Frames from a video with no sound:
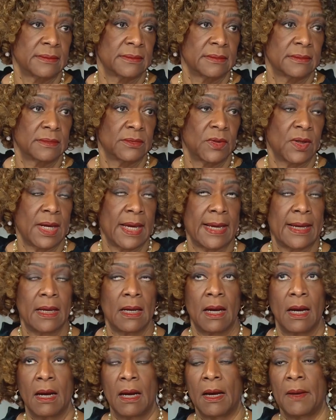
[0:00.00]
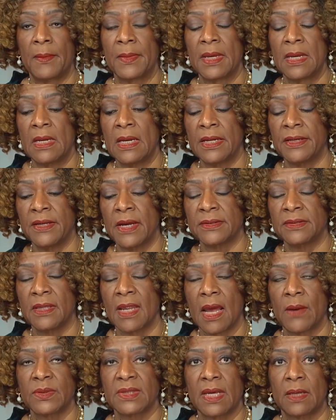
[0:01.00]
right?
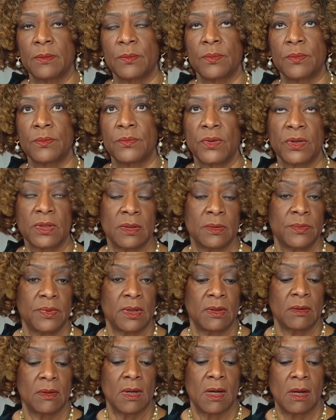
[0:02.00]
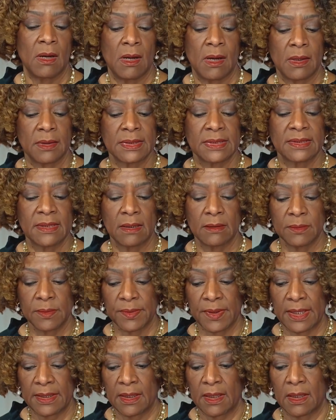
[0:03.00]
Yesterday I was at Brooklyn Borough Hall
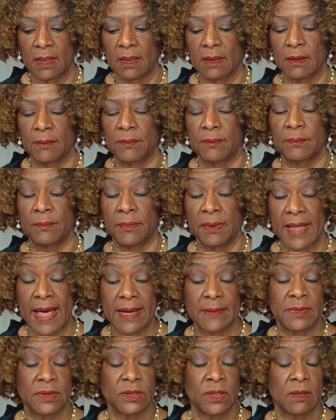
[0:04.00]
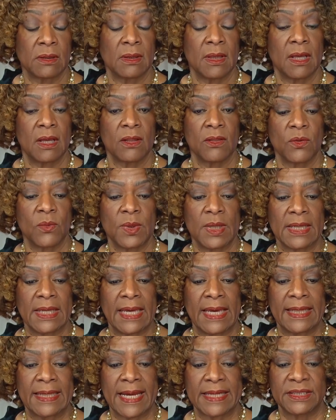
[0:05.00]
celebrating Black Maternal Health Week,
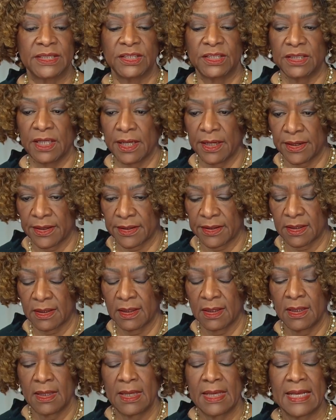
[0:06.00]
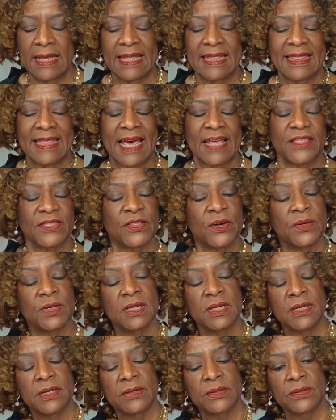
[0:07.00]
and I shared that 30
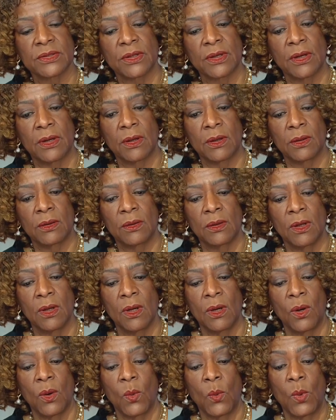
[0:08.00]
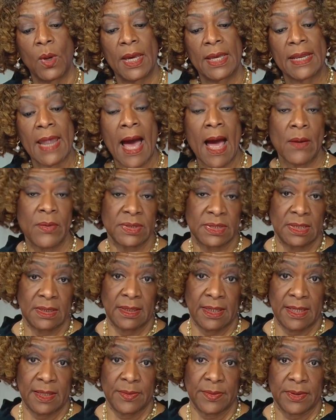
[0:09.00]
years ago when I was in
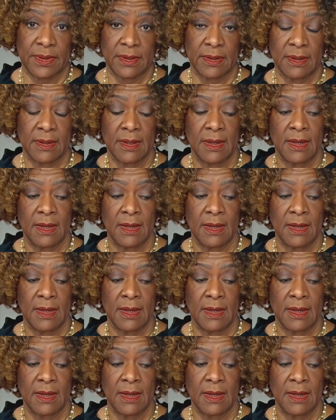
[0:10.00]
labor,